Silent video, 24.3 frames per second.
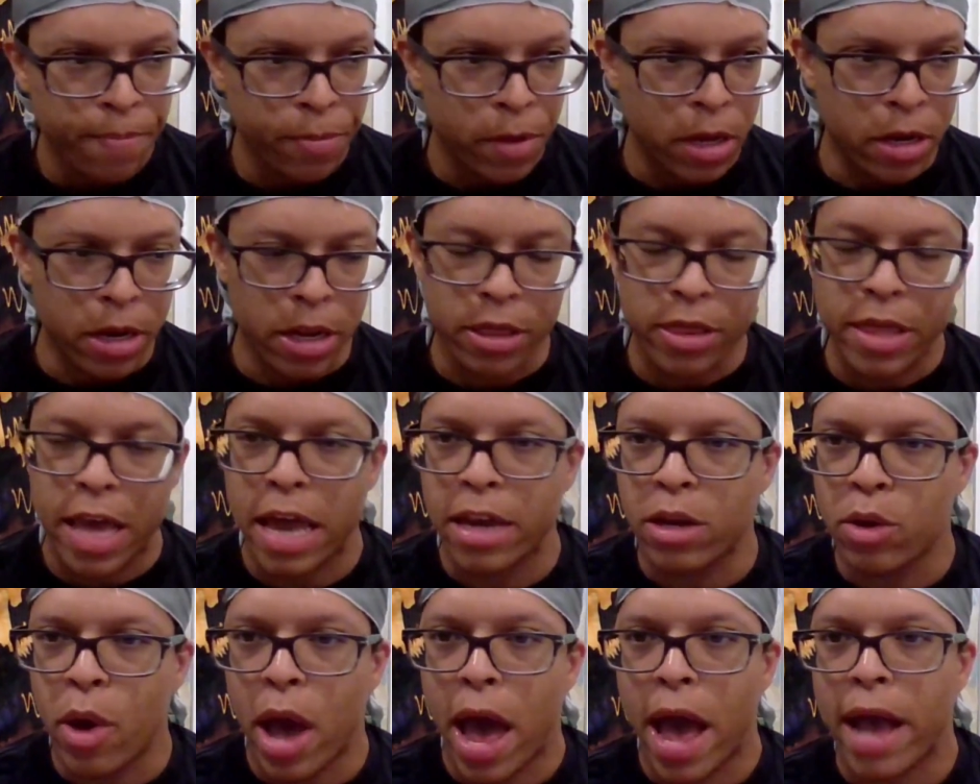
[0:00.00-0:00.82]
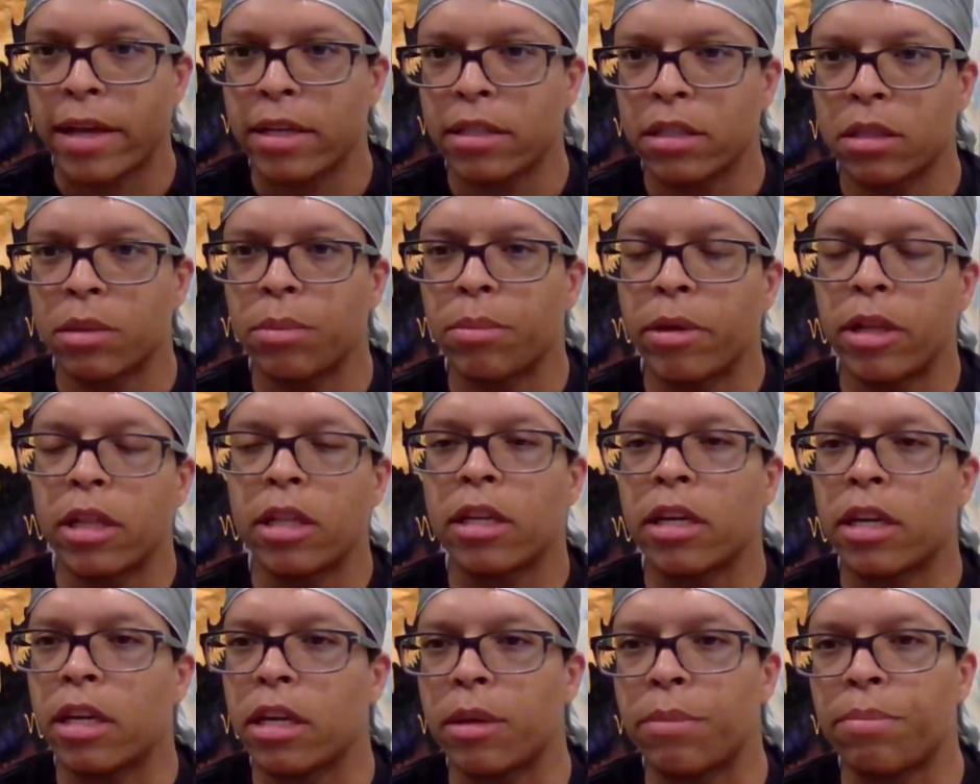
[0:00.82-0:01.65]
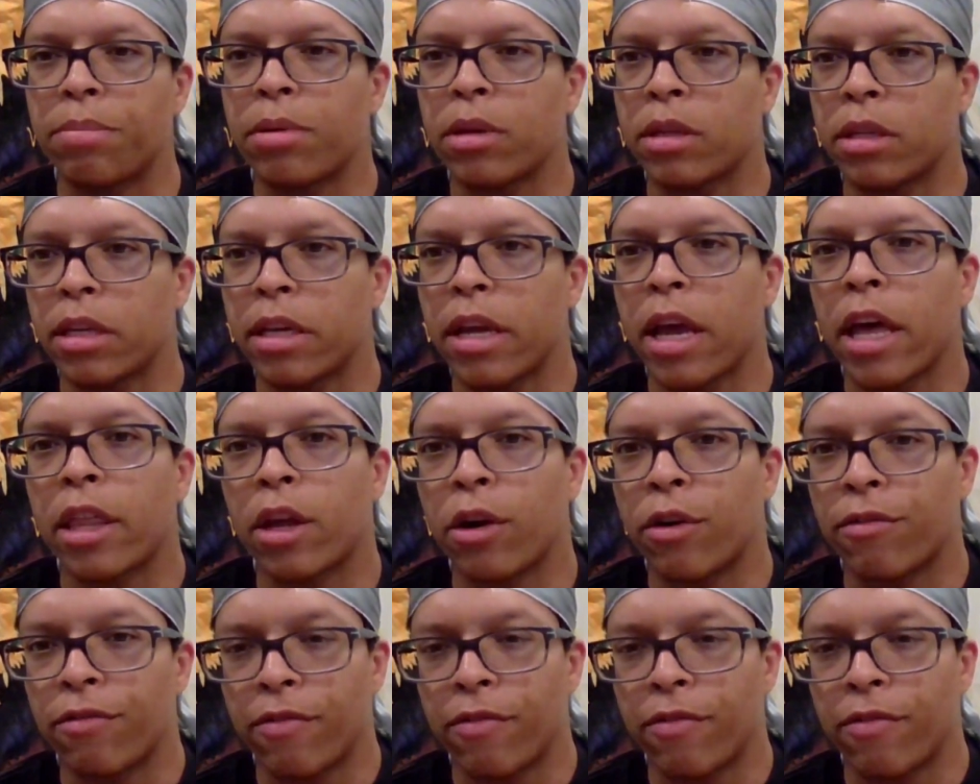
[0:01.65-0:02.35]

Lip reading: Nathaniel Hackett's ability to put together